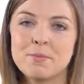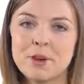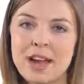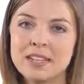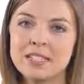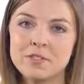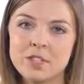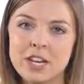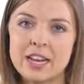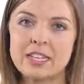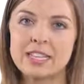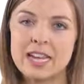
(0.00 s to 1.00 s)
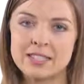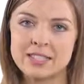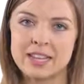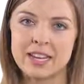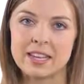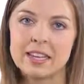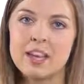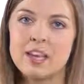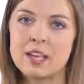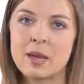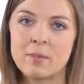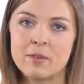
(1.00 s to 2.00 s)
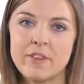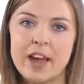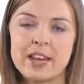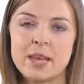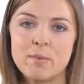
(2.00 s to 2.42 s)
Proactive genetic testing can provide